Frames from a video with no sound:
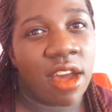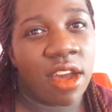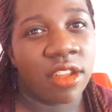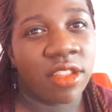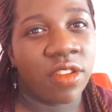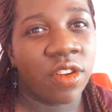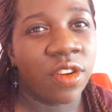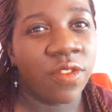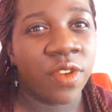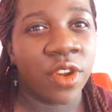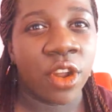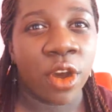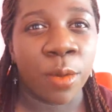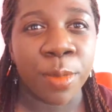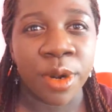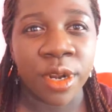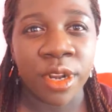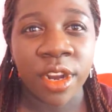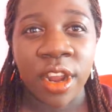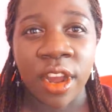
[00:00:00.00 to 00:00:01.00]
sort of an
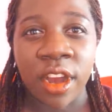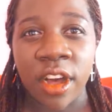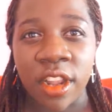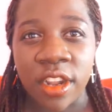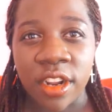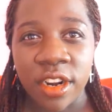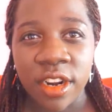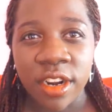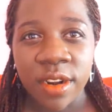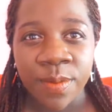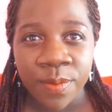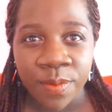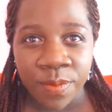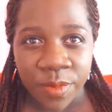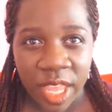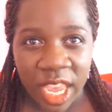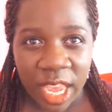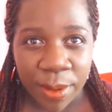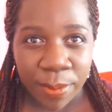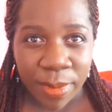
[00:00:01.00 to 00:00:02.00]
auburn color,
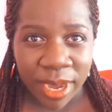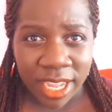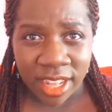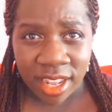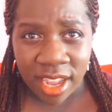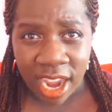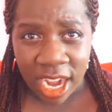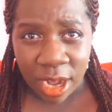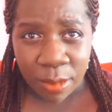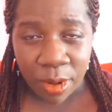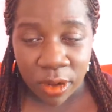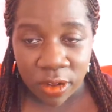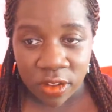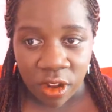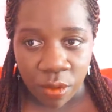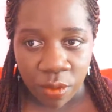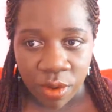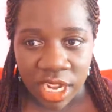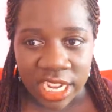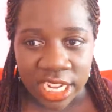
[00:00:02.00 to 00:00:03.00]
and my eyebrows
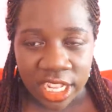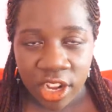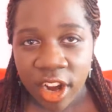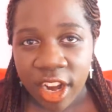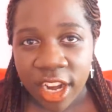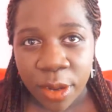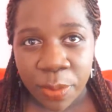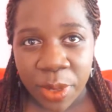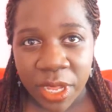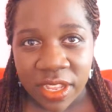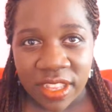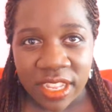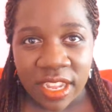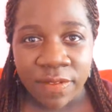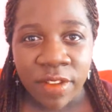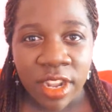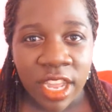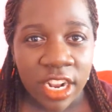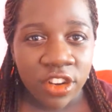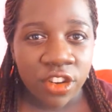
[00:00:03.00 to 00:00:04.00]
are really dark because I
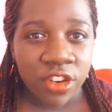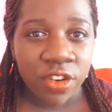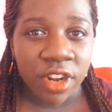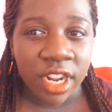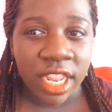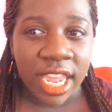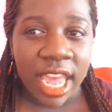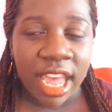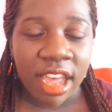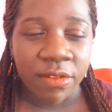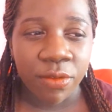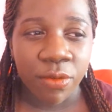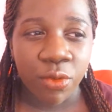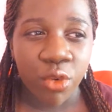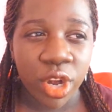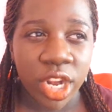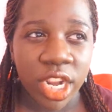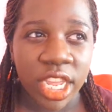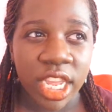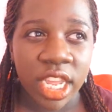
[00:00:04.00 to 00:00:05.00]
naturally have
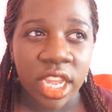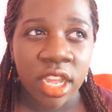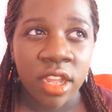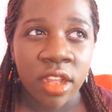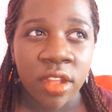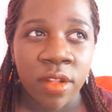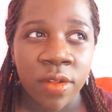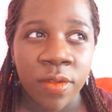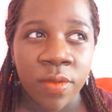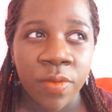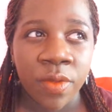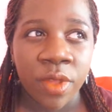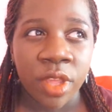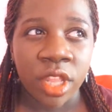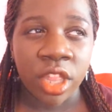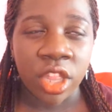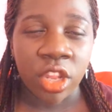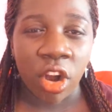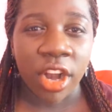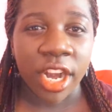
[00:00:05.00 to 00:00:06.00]
really
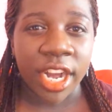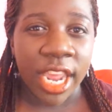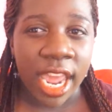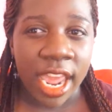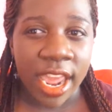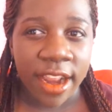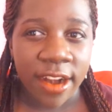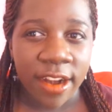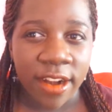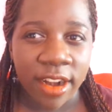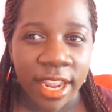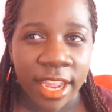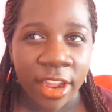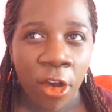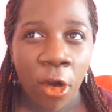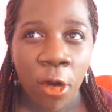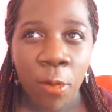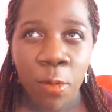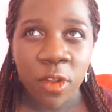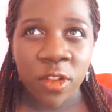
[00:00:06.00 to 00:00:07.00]
dark hair, like
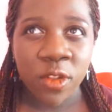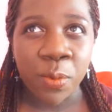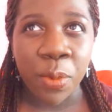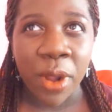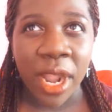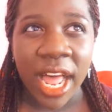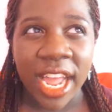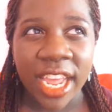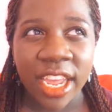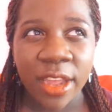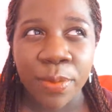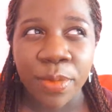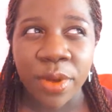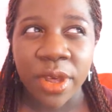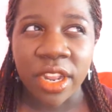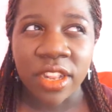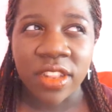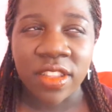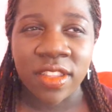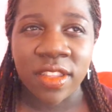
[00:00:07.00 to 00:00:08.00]
almost black,
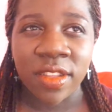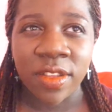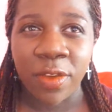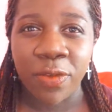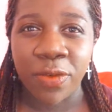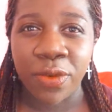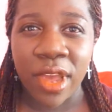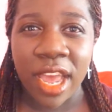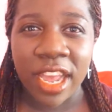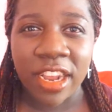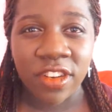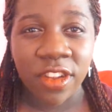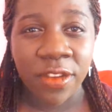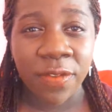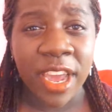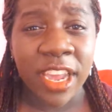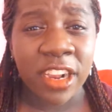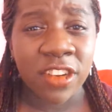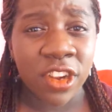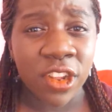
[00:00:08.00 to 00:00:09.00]
but it's if you actually if
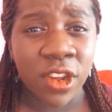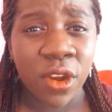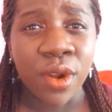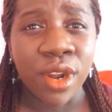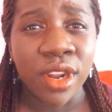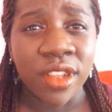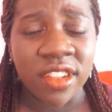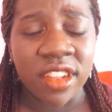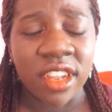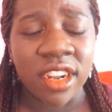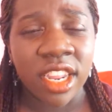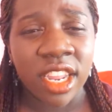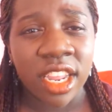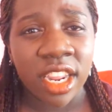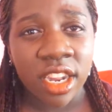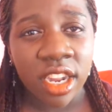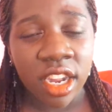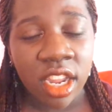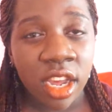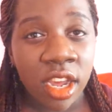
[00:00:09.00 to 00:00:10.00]
I actually go in the sun,
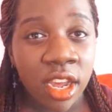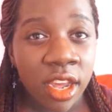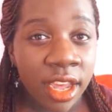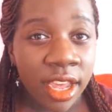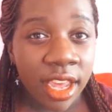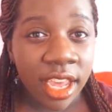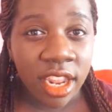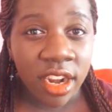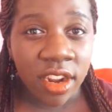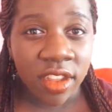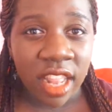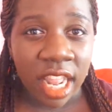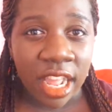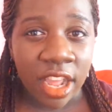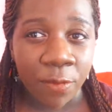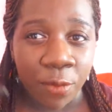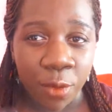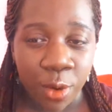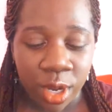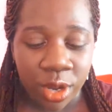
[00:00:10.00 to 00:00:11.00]
it it looks like
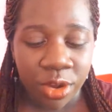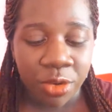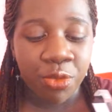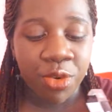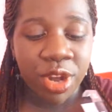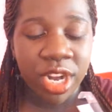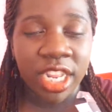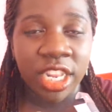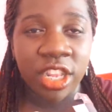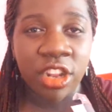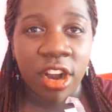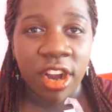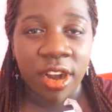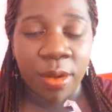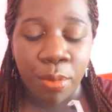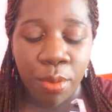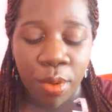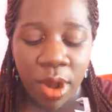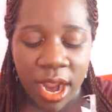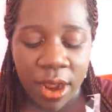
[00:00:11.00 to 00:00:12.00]
a really
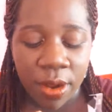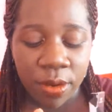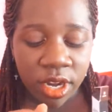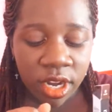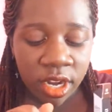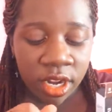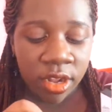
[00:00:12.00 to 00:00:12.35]
dark brown,